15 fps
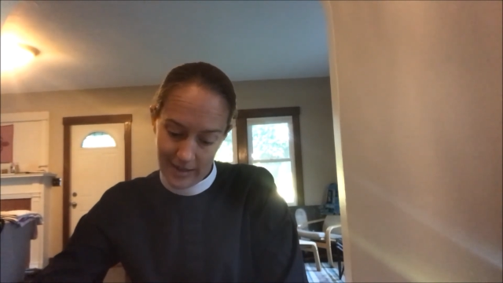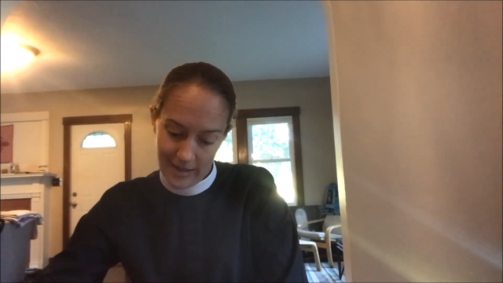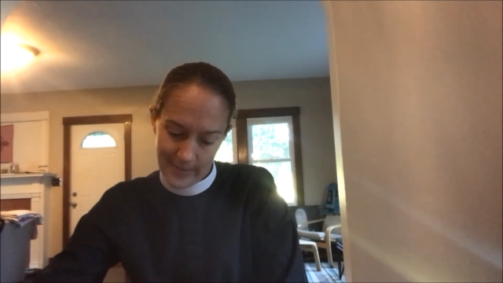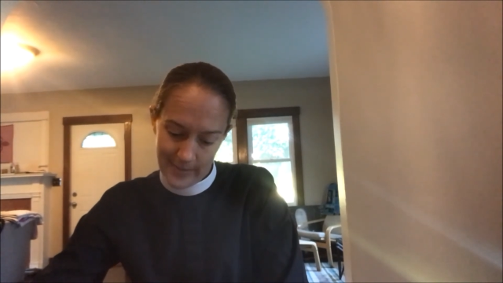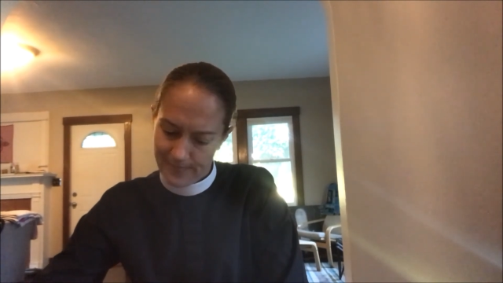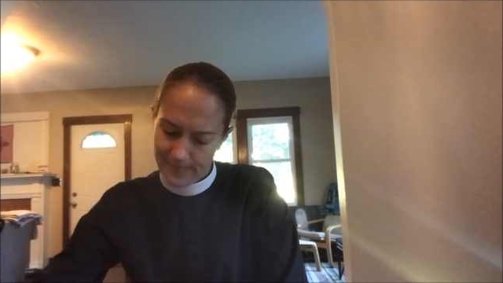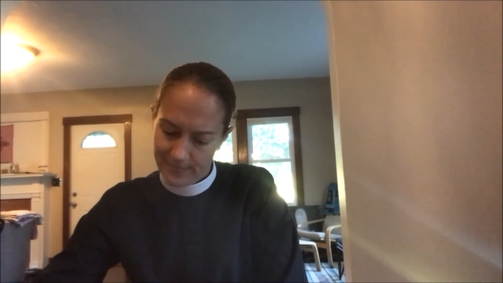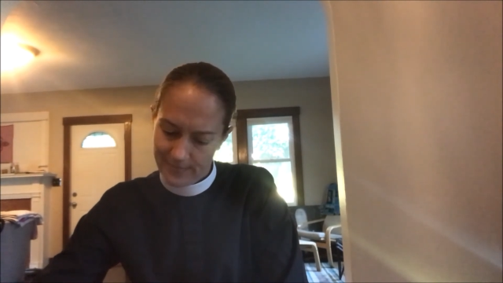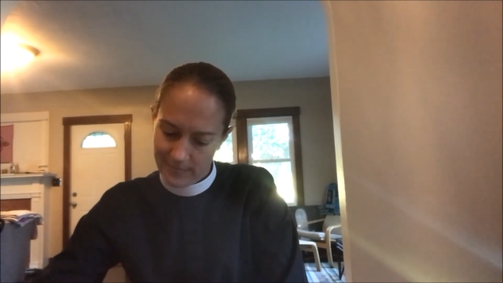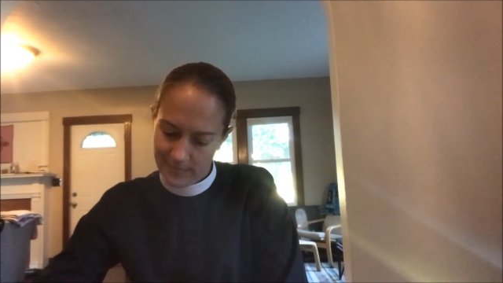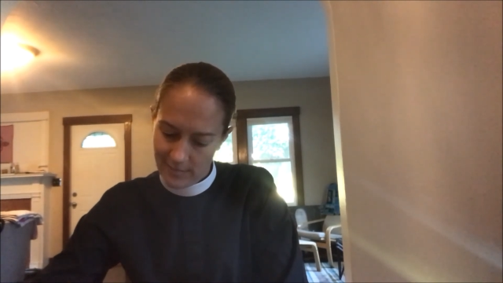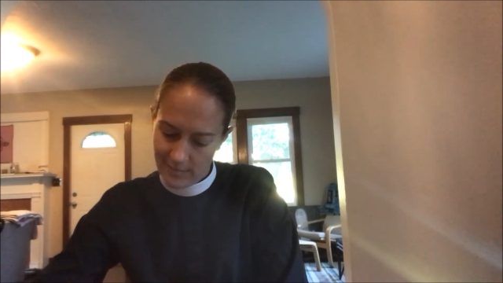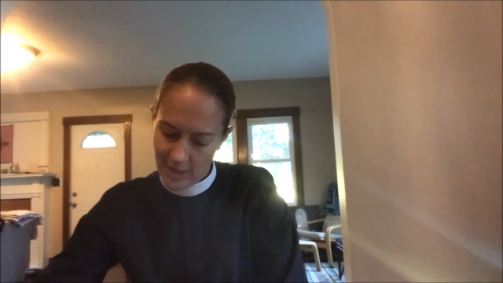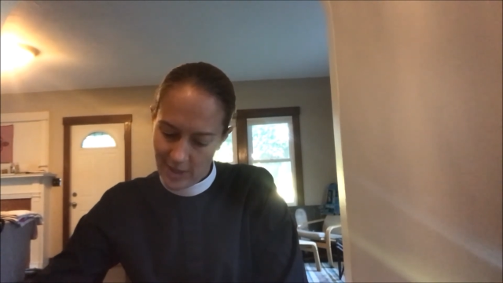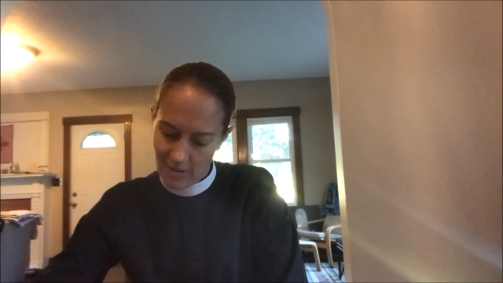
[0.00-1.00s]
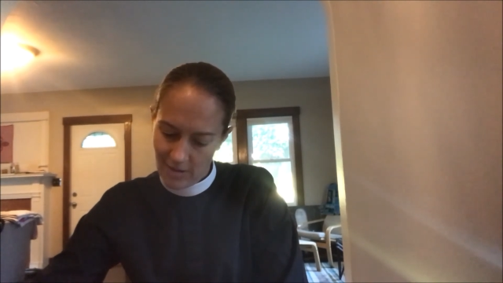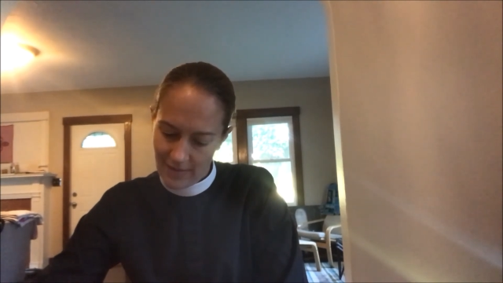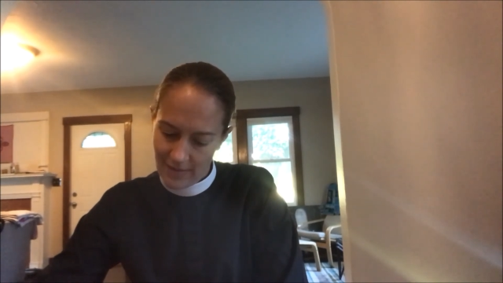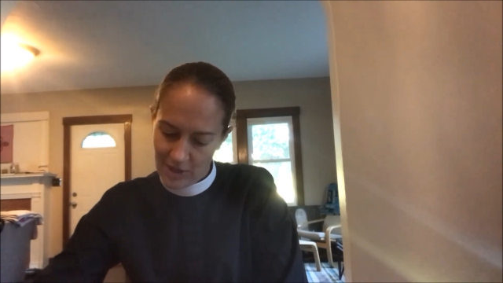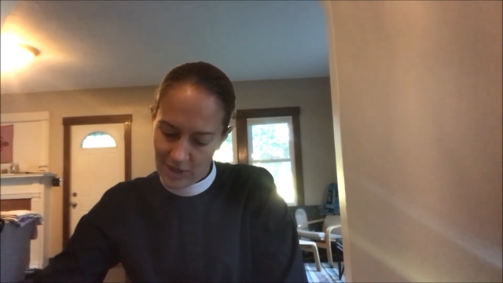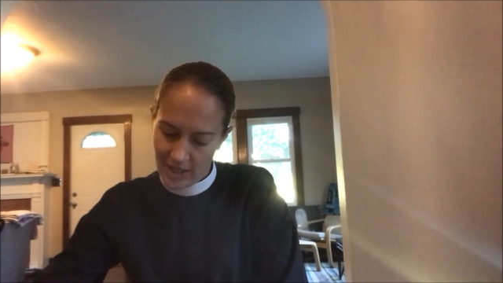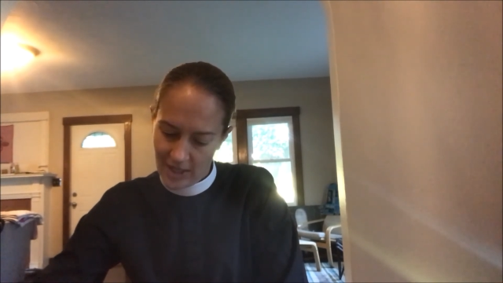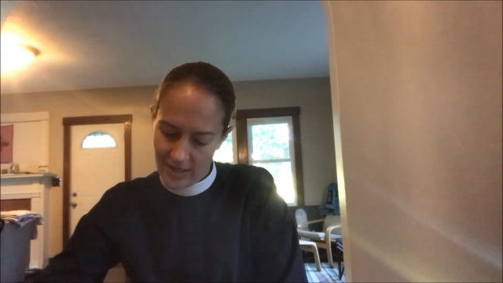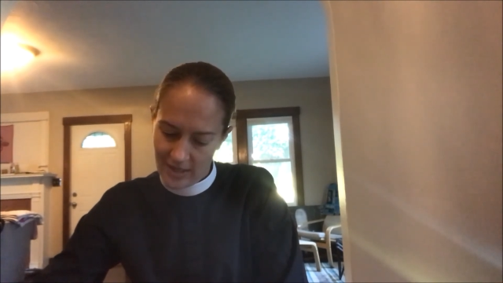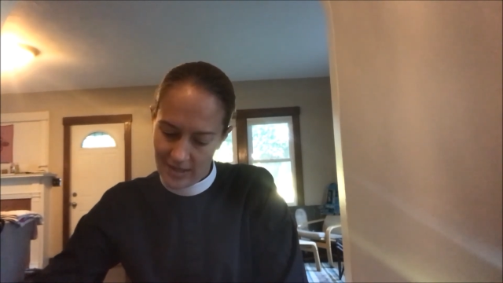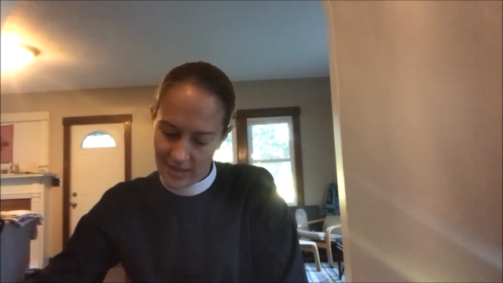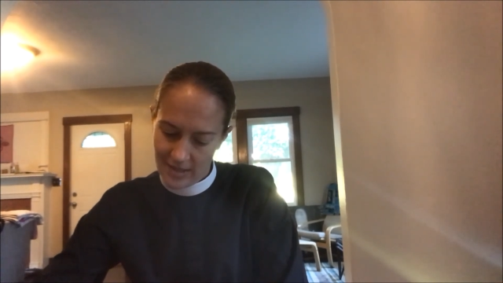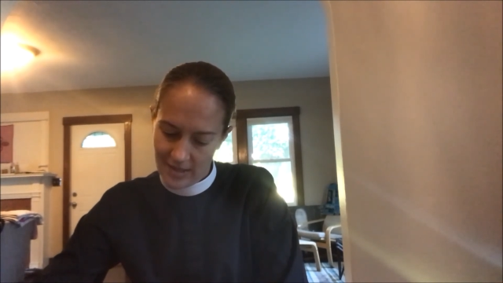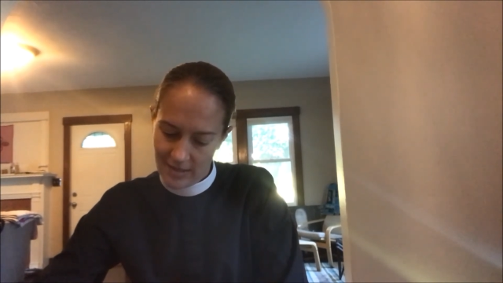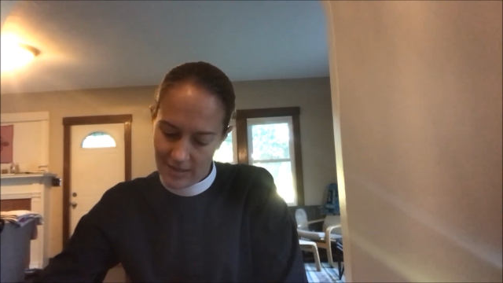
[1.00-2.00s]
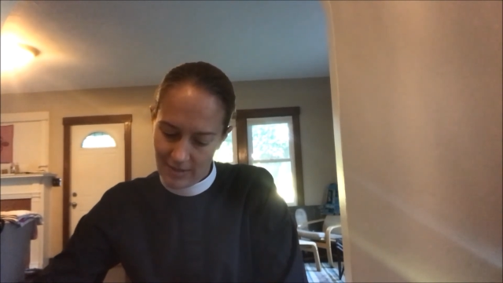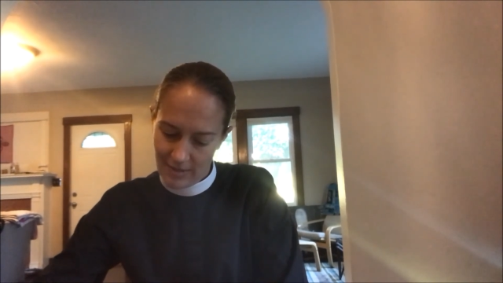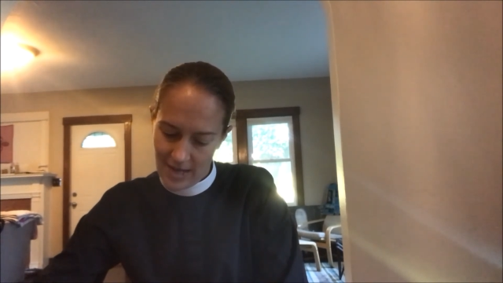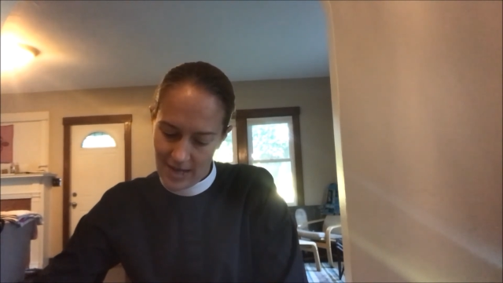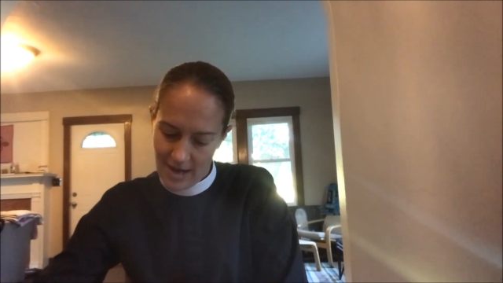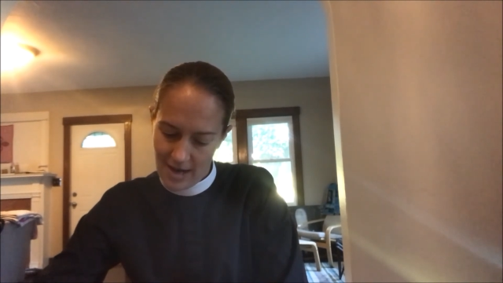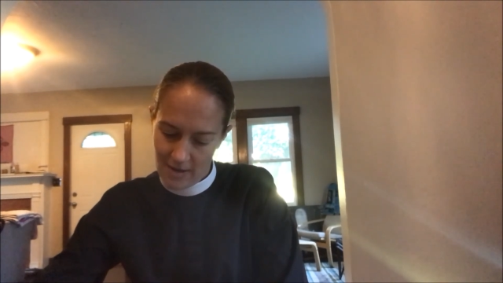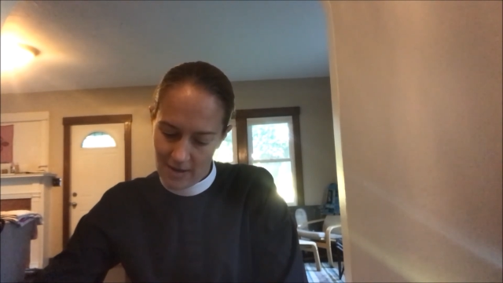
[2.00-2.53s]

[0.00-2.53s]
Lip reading: But I don't have any chickens right now.